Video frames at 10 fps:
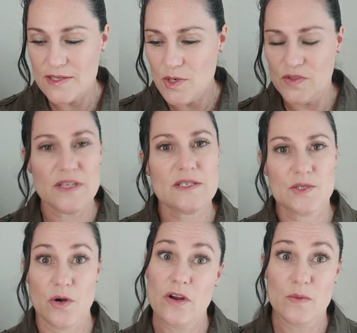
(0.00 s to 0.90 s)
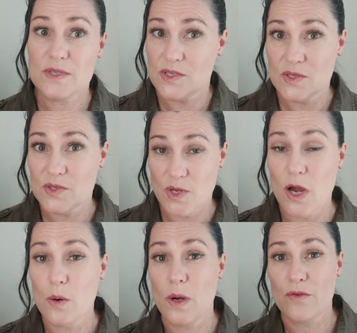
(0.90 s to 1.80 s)
thought this story was just
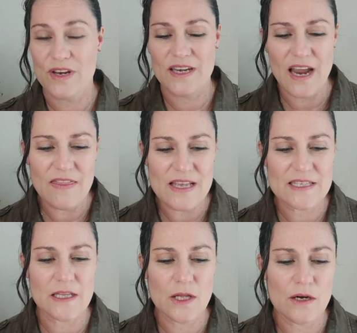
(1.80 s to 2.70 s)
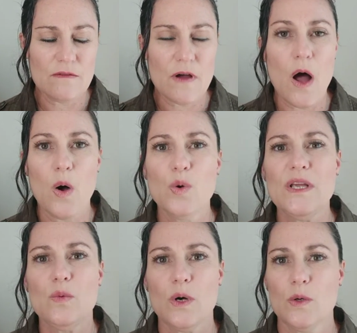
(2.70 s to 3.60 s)
so well written, and there's a lot of
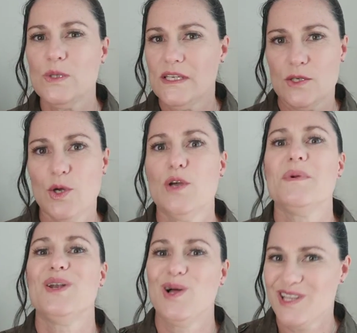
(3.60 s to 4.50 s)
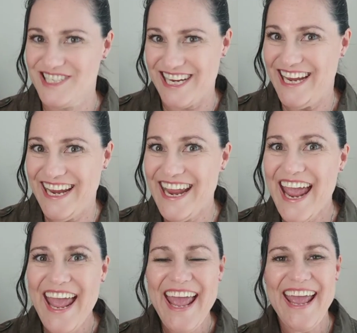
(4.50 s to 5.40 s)
oldie-worldy terminology,
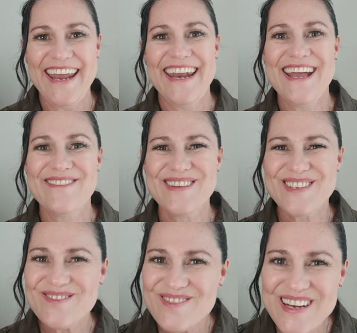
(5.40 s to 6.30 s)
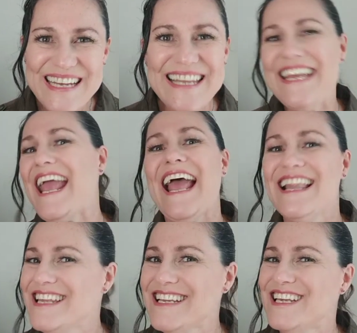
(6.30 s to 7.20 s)
and it was really
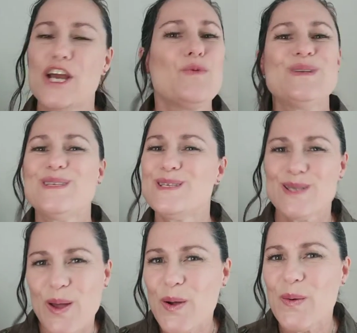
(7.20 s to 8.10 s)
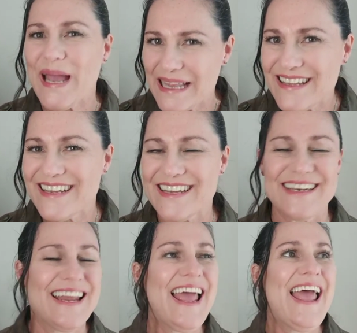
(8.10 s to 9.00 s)
elegant. It was so
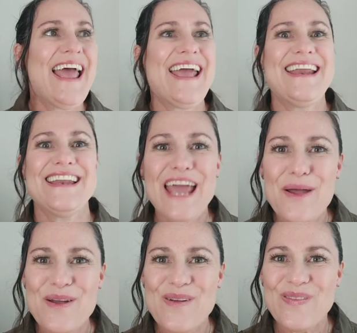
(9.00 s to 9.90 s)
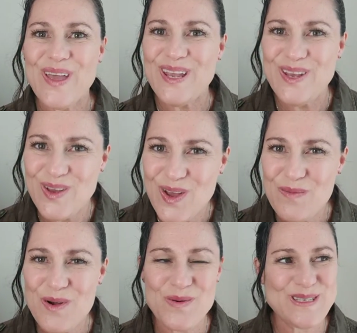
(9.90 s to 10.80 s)
elegant, and the humour
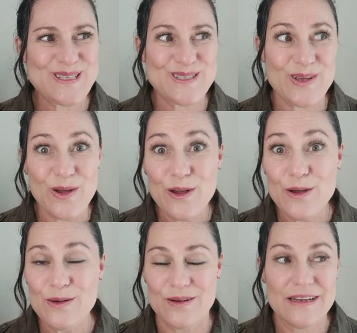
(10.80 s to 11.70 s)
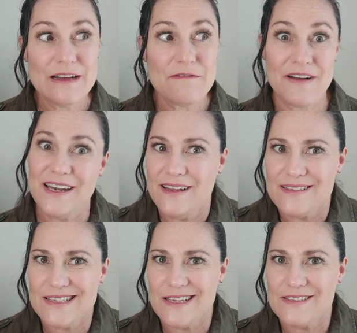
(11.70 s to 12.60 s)
was so funny. It
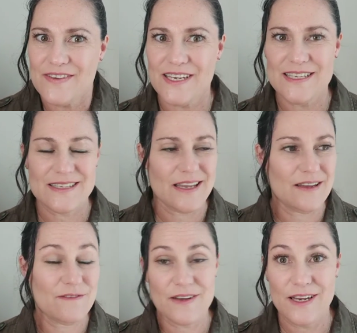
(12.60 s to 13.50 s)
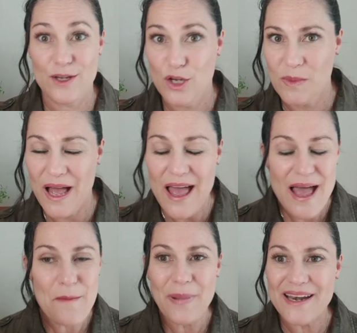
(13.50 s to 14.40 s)
sounds funny saying funny humour,
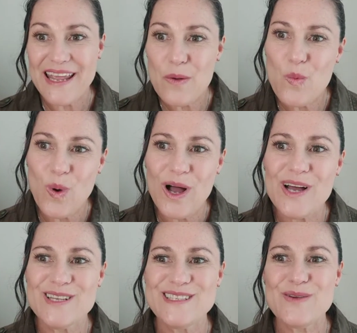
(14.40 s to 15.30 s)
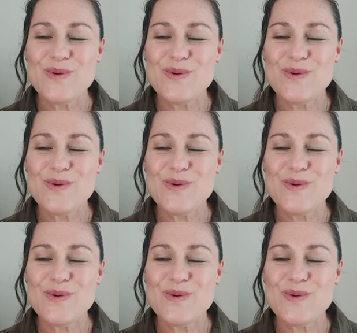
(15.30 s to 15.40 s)
but it was